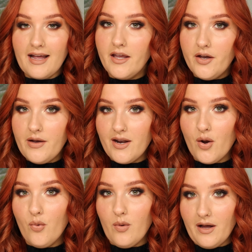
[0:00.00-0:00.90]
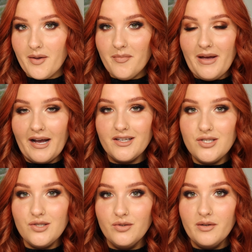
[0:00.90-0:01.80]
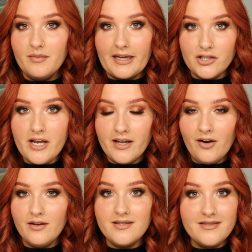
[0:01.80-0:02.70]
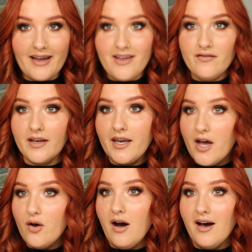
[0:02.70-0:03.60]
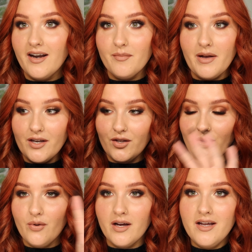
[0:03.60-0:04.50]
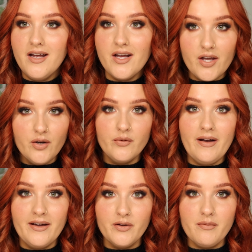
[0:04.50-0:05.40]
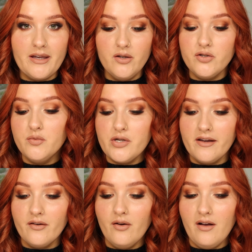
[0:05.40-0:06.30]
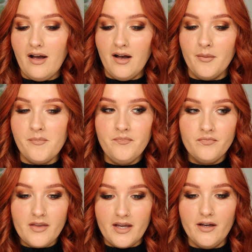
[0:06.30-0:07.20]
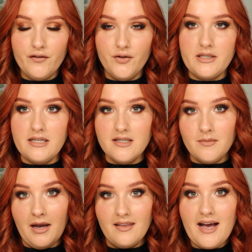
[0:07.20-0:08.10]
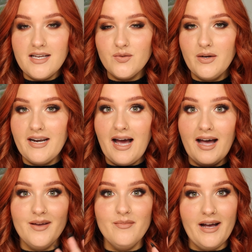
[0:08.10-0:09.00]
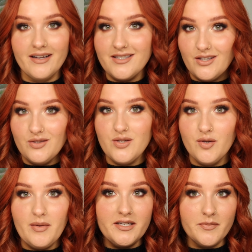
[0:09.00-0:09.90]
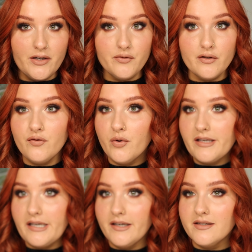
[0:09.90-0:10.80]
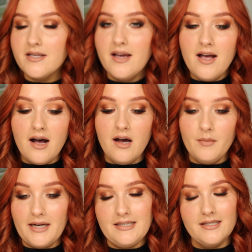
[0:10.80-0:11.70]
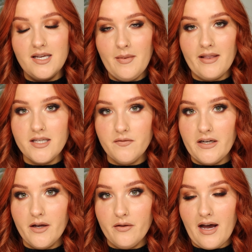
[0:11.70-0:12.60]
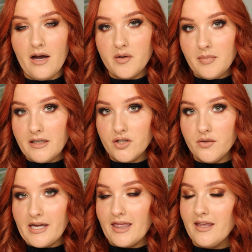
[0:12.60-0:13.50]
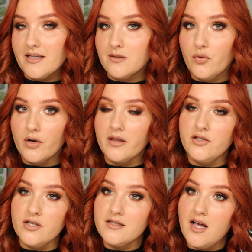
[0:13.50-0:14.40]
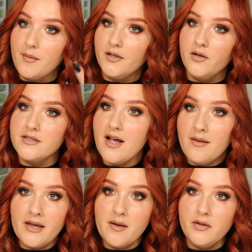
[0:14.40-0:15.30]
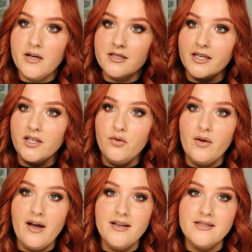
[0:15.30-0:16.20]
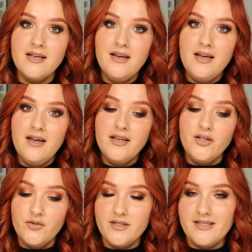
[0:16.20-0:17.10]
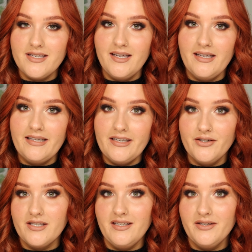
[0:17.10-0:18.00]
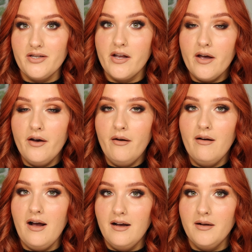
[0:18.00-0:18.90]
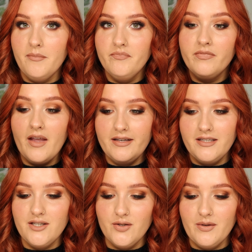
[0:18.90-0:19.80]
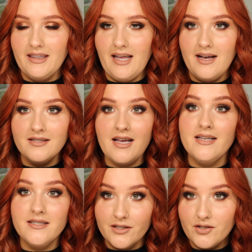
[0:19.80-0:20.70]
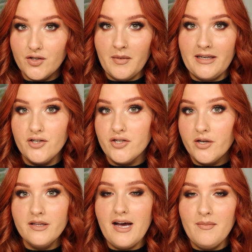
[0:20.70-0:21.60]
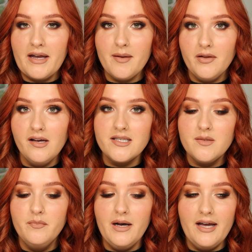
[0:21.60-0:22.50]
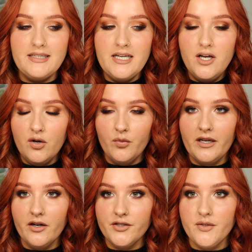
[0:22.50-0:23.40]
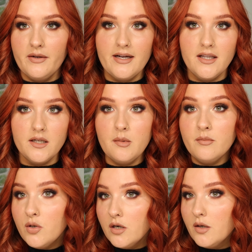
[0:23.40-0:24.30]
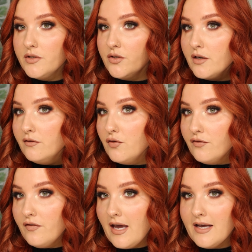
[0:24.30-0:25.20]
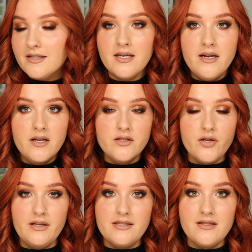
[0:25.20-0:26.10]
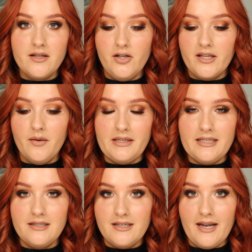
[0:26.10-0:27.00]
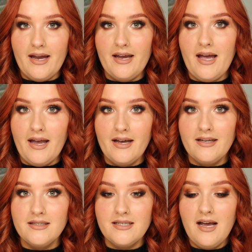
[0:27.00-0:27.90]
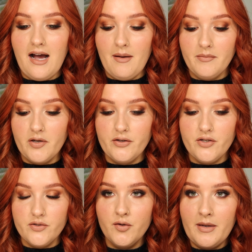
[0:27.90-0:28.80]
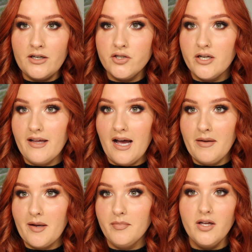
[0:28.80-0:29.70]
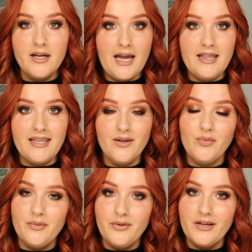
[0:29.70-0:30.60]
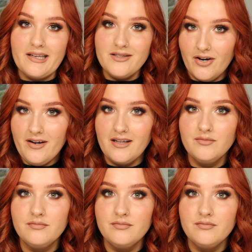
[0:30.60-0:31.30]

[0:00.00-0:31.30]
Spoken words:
Hello and welcome back to my channel. Second video on my new go around with my YouTube channel. If you didn't see my last one, I am back to YouTube. It has been over 4 years, and I did say in my last video that I would be doing things more than just up close eye makeup looks like you guys used to see years and years ago. I did do one last. I still zoom in to show you the eye makeup looks, but we are doing a little bit more. We're doing a full face. So this is the look that we did today, and I'm going to zoom in, show you the eye makeup look, and then we will get started.